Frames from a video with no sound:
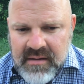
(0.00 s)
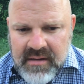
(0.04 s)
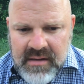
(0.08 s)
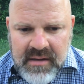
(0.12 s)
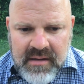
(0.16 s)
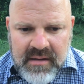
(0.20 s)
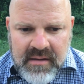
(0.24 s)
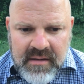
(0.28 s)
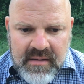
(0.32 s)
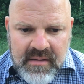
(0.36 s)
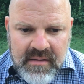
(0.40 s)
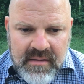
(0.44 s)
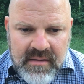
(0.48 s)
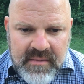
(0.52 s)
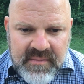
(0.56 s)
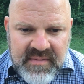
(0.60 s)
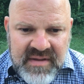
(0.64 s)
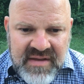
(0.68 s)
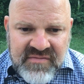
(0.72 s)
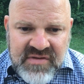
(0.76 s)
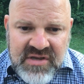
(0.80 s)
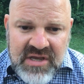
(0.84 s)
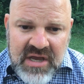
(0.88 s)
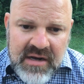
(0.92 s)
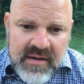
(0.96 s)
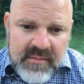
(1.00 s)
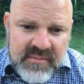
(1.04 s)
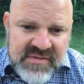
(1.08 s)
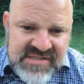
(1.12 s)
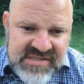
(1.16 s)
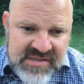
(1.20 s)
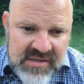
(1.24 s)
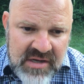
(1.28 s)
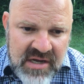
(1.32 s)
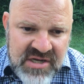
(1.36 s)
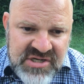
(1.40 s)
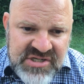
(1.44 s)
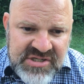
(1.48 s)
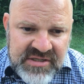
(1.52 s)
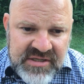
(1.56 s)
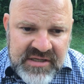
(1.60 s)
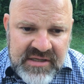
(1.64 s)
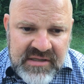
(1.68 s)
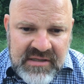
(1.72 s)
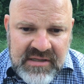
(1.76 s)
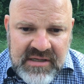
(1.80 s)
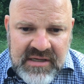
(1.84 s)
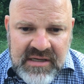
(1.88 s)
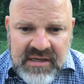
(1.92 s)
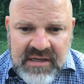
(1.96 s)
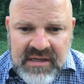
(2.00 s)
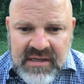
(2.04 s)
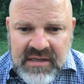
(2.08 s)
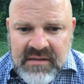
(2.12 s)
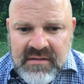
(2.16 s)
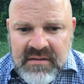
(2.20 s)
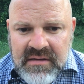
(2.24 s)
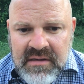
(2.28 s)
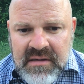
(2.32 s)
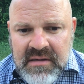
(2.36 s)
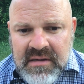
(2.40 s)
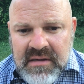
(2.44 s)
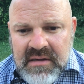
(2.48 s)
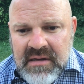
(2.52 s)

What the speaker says: Have you gotten a massage lately?